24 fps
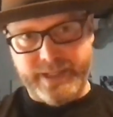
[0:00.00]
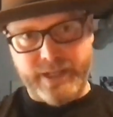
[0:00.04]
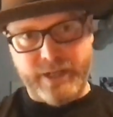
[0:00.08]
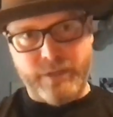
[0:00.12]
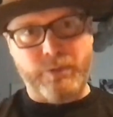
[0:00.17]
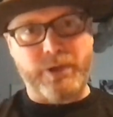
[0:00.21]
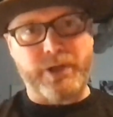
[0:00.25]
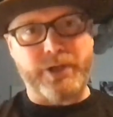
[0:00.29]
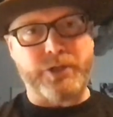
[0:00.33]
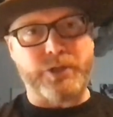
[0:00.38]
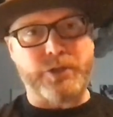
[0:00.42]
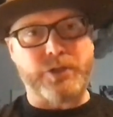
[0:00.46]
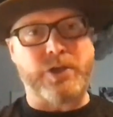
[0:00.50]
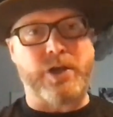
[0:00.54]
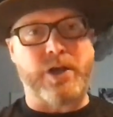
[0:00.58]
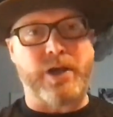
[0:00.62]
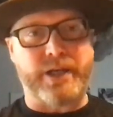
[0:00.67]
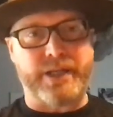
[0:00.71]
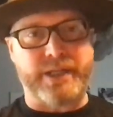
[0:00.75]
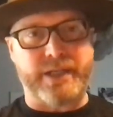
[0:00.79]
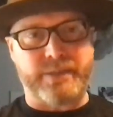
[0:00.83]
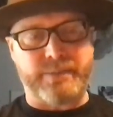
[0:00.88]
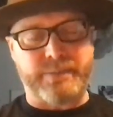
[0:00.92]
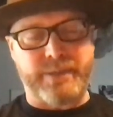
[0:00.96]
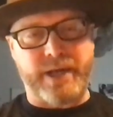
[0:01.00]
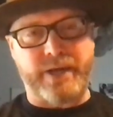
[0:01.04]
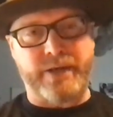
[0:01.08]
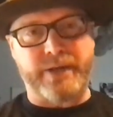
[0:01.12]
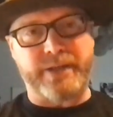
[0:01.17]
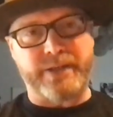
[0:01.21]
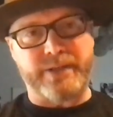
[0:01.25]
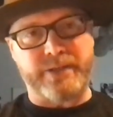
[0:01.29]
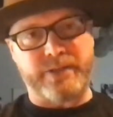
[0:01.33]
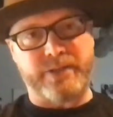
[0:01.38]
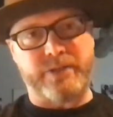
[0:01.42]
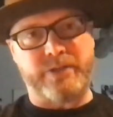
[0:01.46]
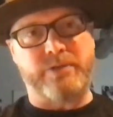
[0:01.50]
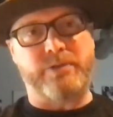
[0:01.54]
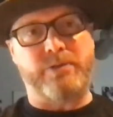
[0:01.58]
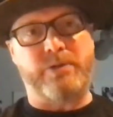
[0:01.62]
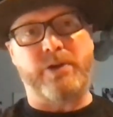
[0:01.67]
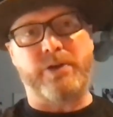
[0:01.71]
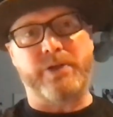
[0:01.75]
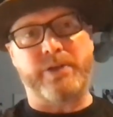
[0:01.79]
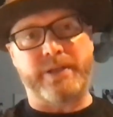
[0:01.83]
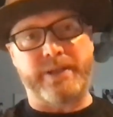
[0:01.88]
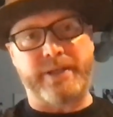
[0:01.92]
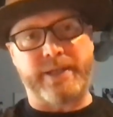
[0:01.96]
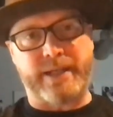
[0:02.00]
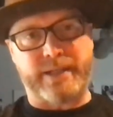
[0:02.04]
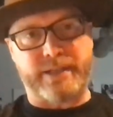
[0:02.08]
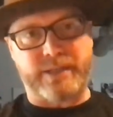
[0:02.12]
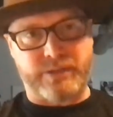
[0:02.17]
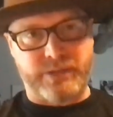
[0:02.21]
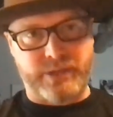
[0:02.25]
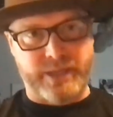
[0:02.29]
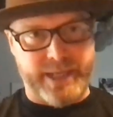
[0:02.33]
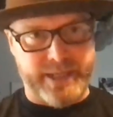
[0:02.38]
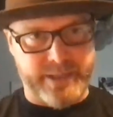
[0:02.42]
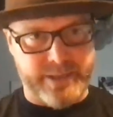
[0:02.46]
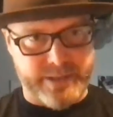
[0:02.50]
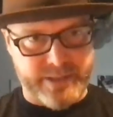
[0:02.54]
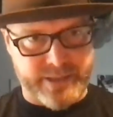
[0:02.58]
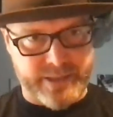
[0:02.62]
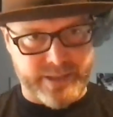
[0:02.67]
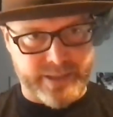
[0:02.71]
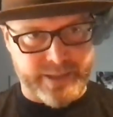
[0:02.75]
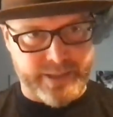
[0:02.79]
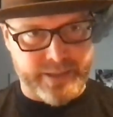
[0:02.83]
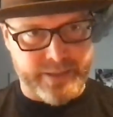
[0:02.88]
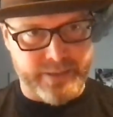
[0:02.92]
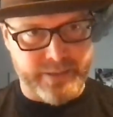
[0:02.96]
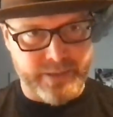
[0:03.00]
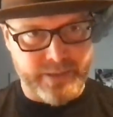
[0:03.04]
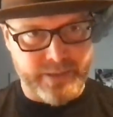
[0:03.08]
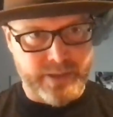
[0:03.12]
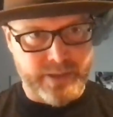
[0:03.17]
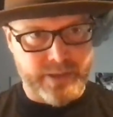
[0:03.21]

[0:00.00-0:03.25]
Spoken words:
And what you're talking about is you are the next legacy